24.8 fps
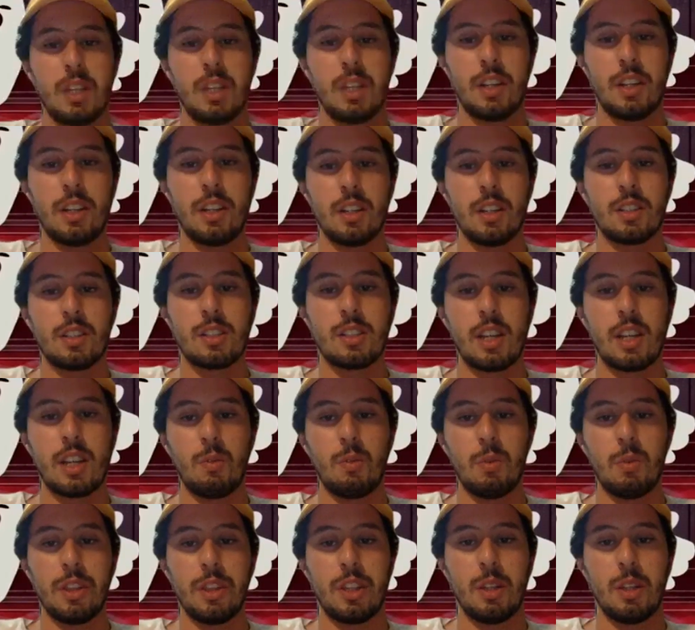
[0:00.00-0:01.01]
here, because I don't
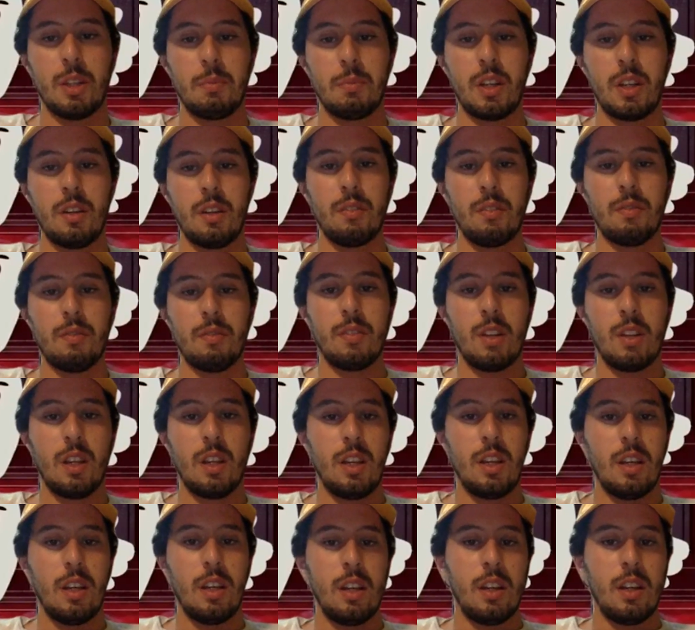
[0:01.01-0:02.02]
want them to
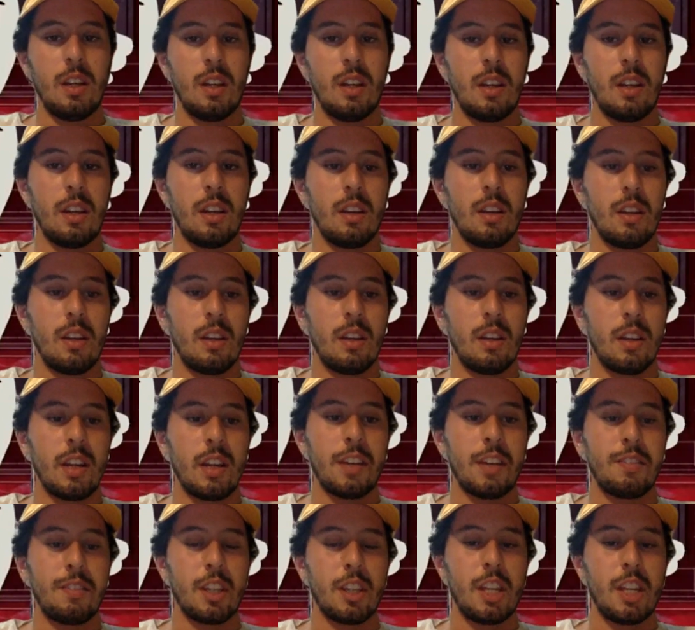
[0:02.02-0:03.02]

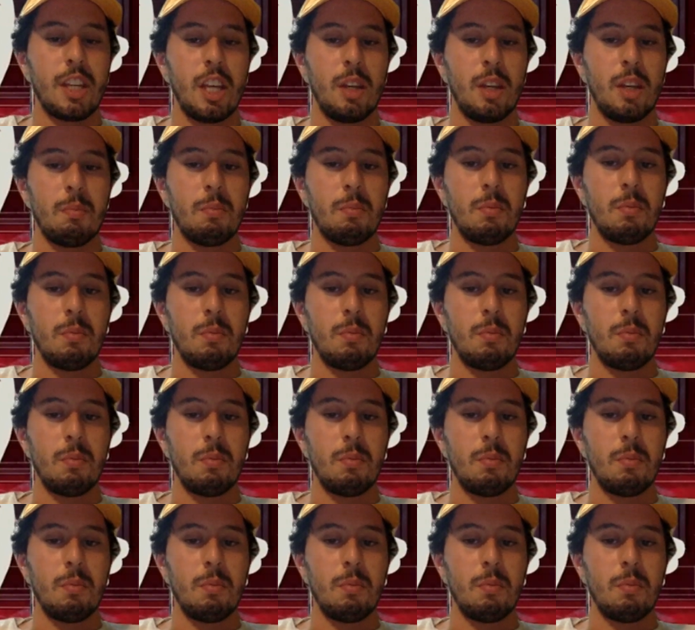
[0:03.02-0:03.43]
have to keep